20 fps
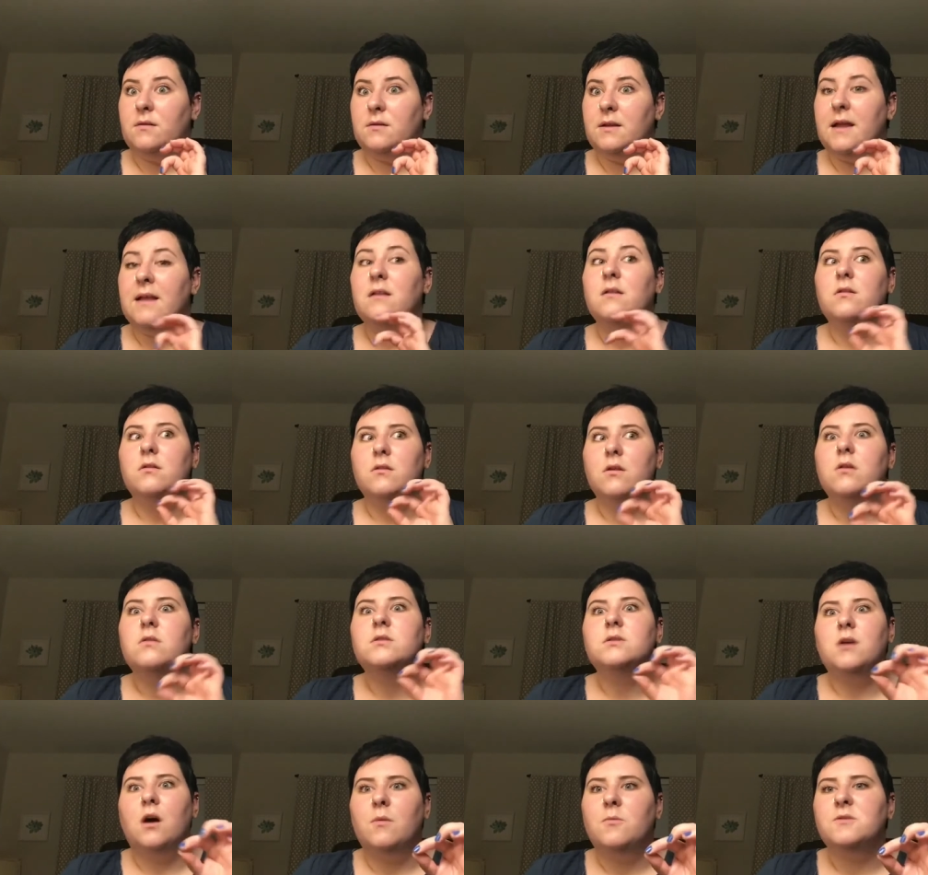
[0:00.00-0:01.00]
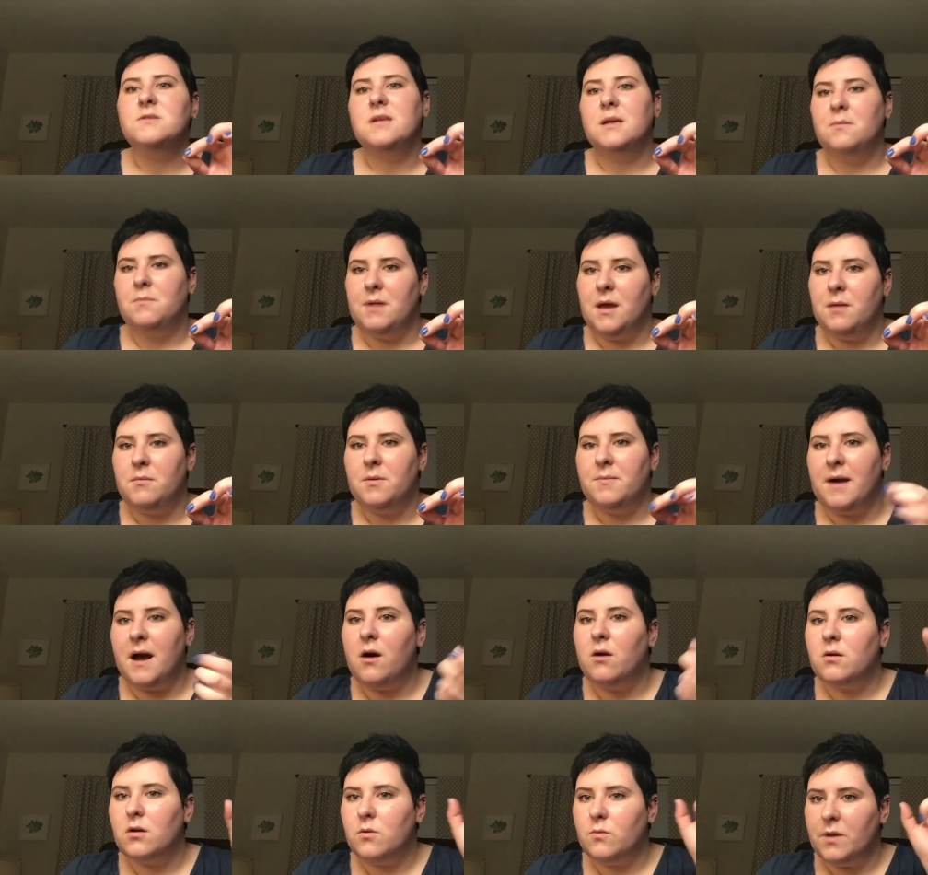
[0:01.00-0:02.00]
It looks almost like baby
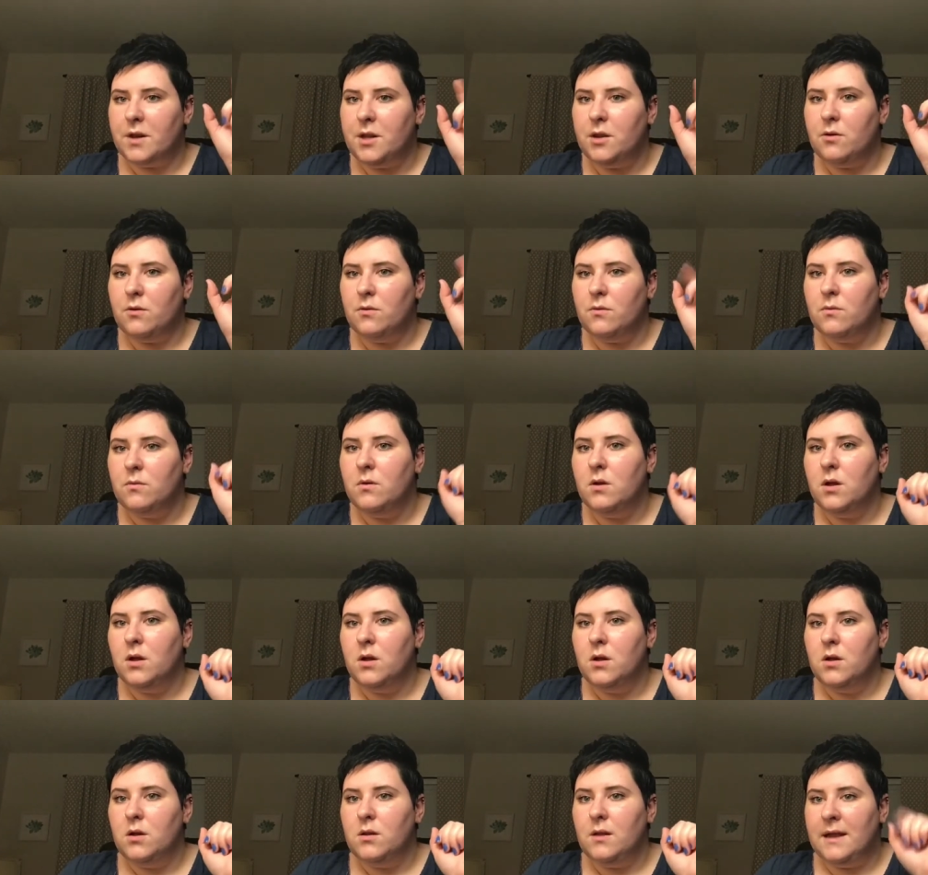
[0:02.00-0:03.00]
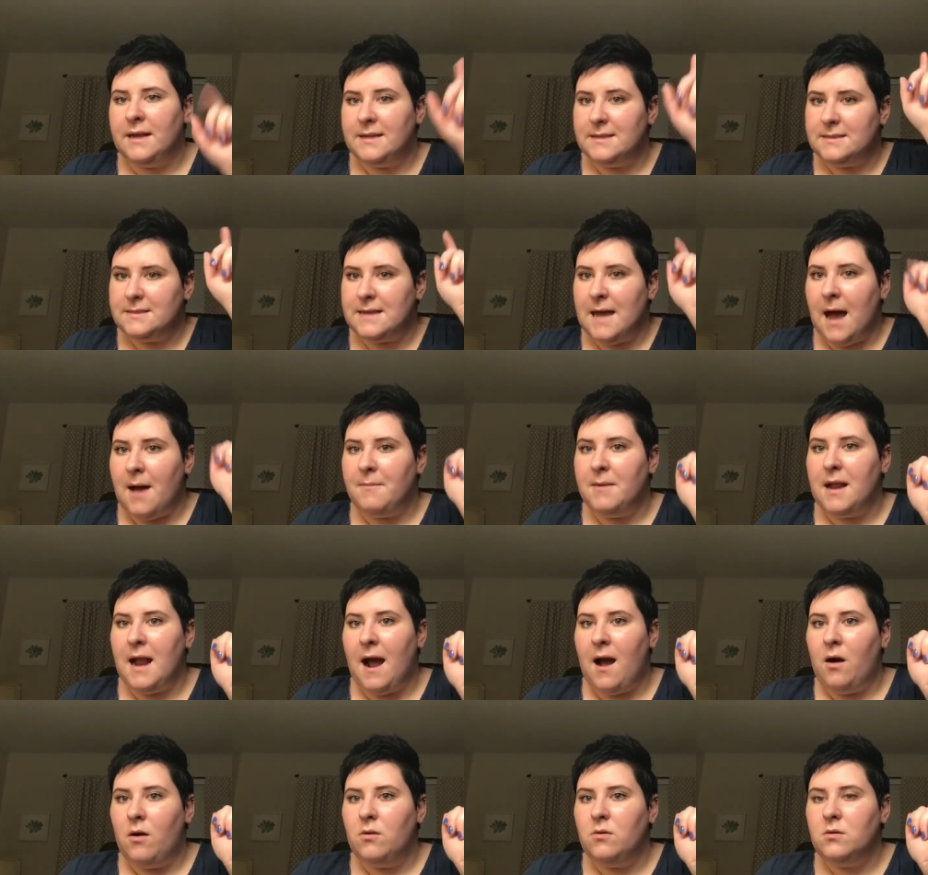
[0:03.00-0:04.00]
powder when you like dab it
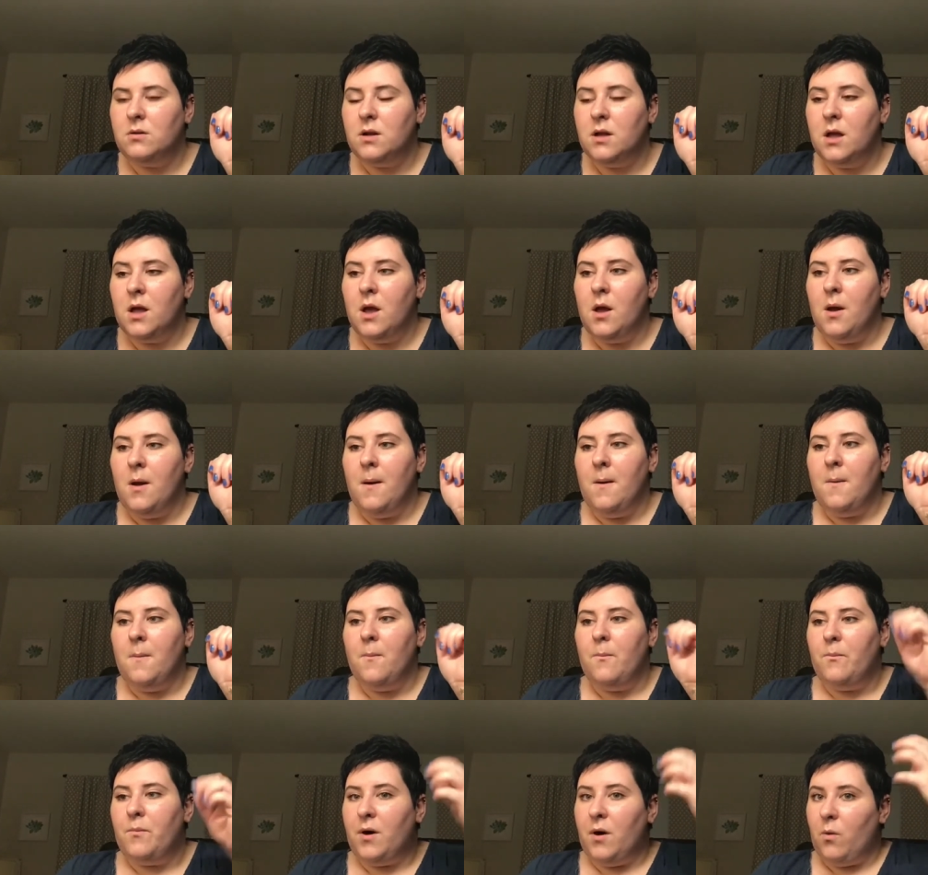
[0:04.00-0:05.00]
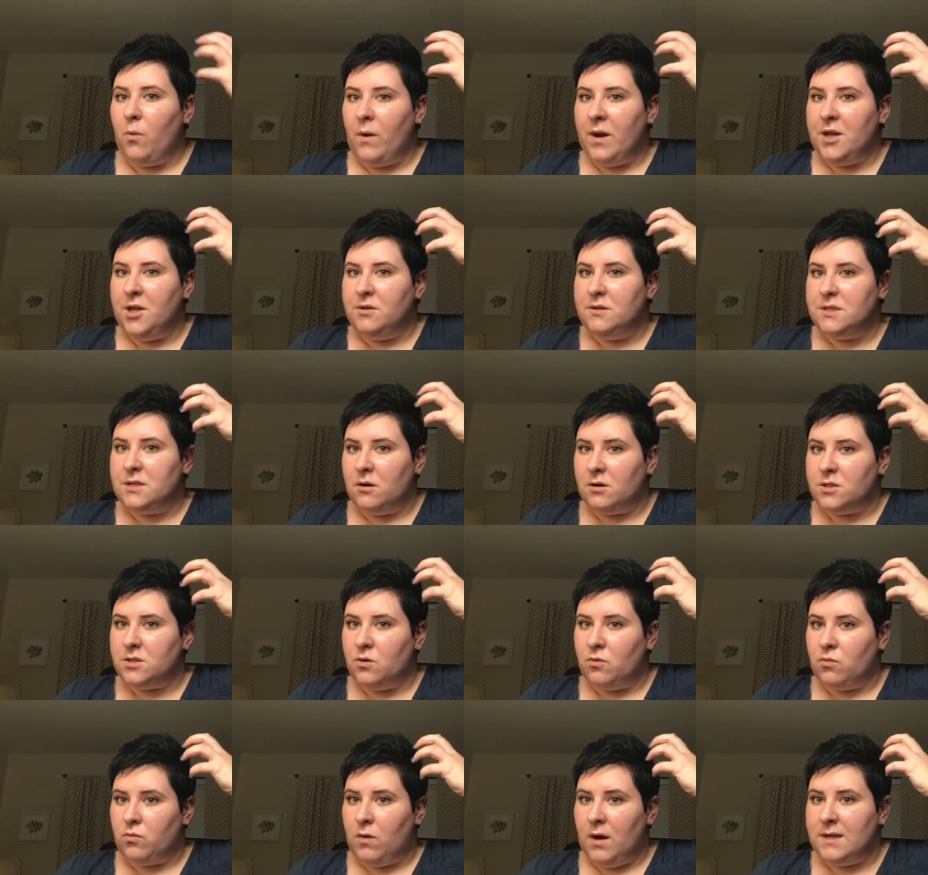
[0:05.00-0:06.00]
out, but when you start to
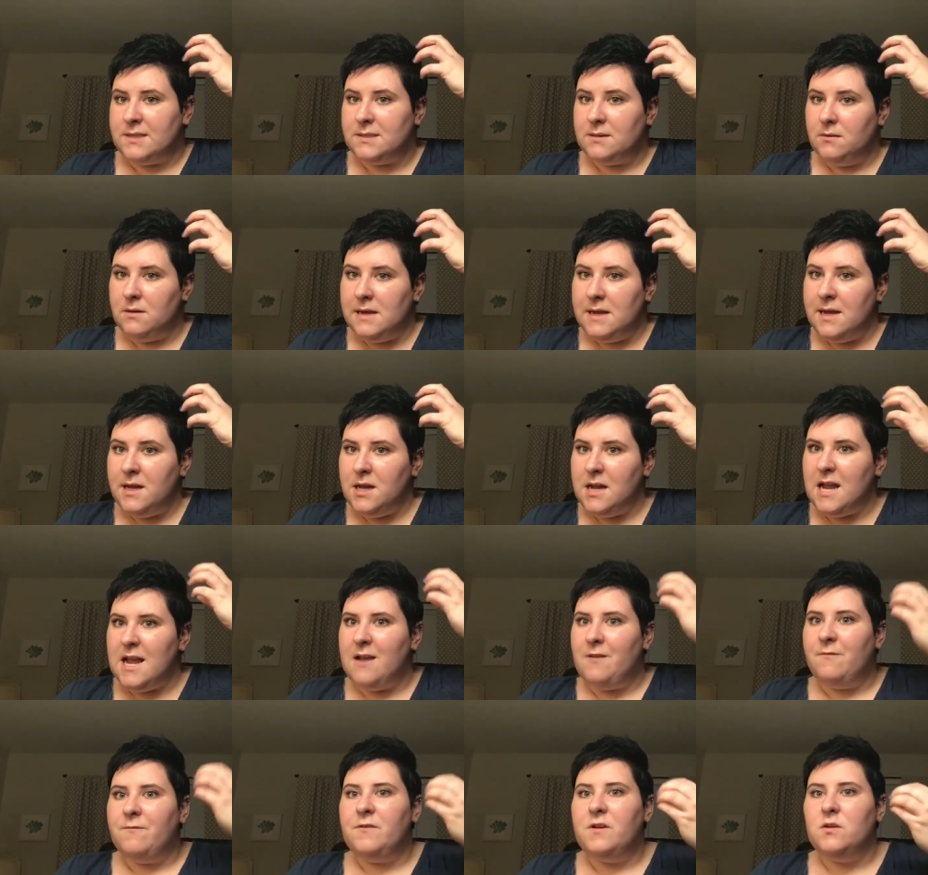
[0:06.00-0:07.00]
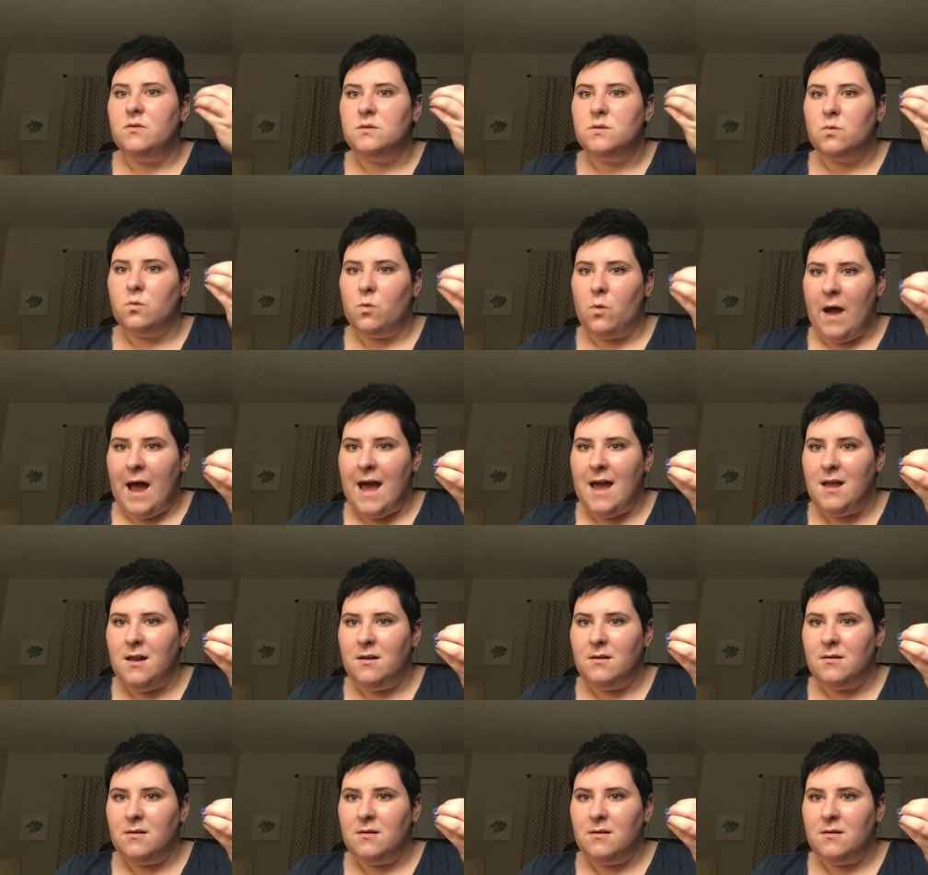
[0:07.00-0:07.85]
rustle it, it feels wet